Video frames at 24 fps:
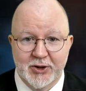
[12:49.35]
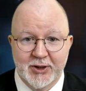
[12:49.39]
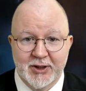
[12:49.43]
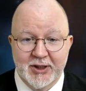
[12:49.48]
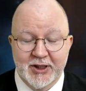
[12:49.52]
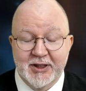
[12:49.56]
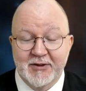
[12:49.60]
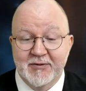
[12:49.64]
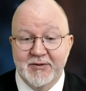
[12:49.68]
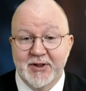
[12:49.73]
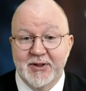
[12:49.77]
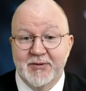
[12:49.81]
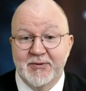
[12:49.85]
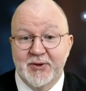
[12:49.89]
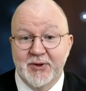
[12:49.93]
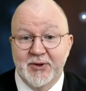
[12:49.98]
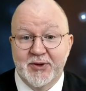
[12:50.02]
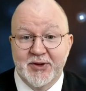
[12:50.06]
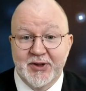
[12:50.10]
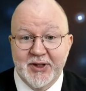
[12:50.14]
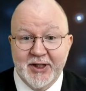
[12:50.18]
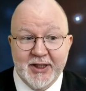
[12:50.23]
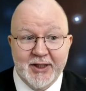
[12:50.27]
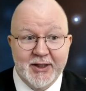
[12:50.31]
Even if you
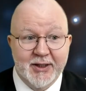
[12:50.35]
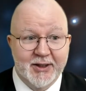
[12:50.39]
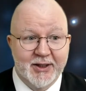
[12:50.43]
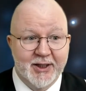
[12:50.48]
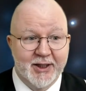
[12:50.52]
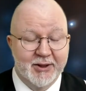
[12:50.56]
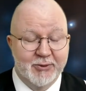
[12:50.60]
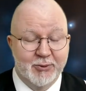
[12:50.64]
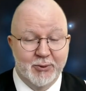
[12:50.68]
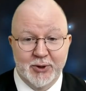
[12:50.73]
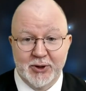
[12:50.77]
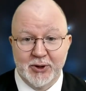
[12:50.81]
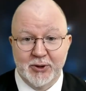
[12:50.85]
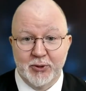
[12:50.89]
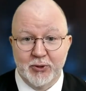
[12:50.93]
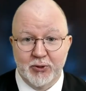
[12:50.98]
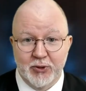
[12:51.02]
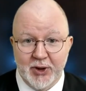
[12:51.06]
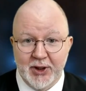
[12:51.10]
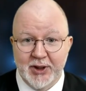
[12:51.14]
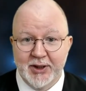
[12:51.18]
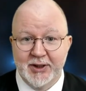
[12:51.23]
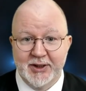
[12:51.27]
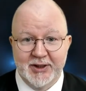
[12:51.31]
think that what you read in